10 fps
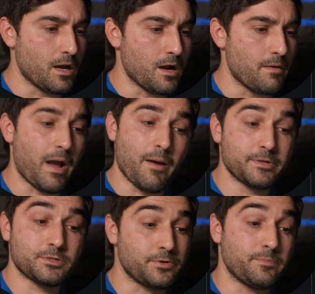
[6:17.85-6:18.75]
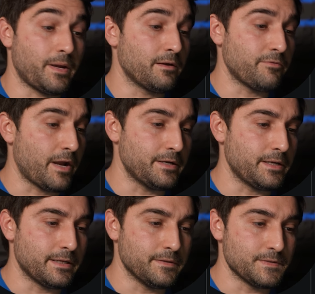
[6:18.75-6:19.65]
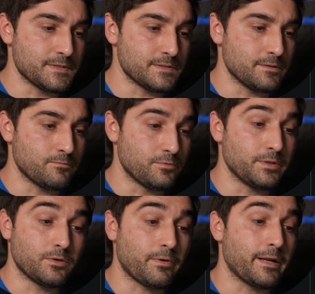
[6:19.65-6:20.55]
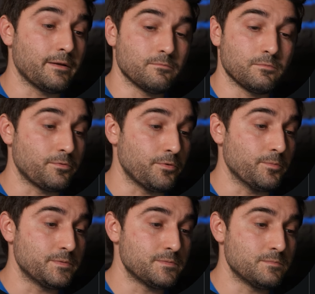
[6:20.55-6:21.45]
How much are you paying for editing? And this is a really great group